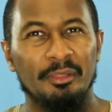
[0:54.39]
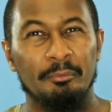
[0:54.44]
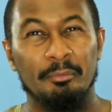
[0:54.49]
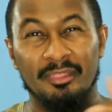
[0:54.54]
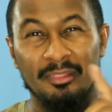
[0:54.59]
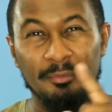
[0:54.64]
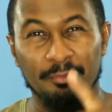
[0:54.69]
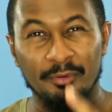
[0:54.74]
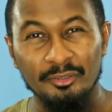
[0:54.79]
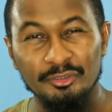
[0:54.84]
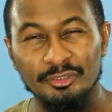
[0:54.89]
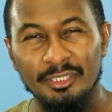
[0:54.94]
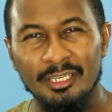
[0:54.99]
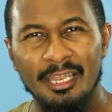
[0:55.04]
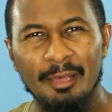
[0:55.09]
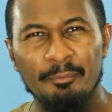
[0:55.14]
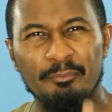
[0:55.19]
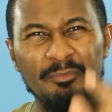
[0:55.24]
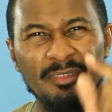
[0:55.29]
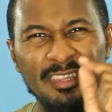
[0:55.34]
But the Prophet
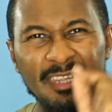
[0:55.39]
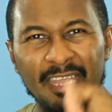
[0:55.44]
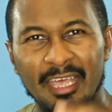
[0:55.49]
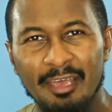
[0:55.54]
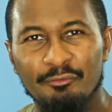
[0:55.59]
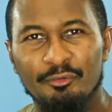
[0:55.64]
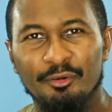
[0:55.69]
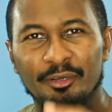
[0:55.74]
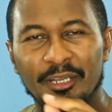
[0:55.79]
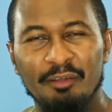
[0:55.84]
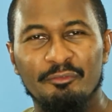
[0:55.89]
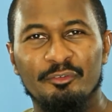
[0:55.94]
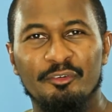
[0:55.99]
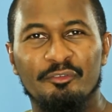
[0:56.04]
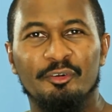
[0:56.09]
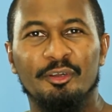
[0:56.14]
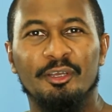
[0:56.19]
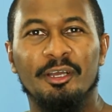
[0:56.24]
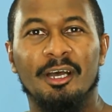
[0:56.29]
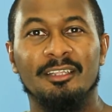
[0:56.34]
never
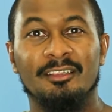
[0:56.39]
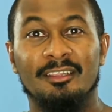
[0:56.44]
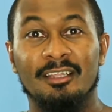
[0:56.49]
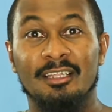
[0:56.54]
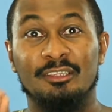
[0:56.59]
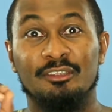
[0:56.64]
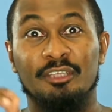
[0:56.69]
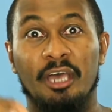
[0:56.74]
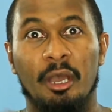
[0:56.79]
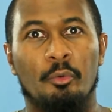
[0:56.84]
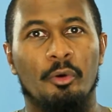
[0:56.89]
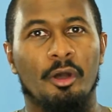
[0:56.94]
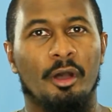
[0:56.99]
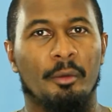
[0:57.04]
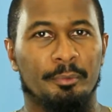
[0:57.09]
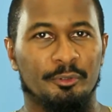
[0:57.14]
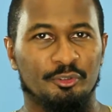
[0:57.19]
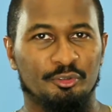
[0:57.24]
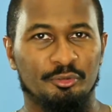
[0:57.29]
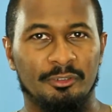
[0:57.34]
forgot da'wah
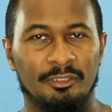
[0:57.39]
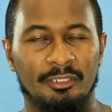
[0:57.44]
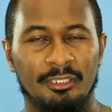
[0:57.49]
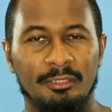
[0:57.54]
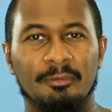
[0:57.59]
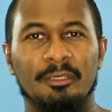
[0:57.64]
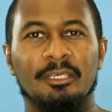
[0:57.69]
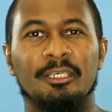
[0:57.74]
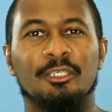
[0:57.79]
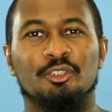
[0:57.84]
opportunity.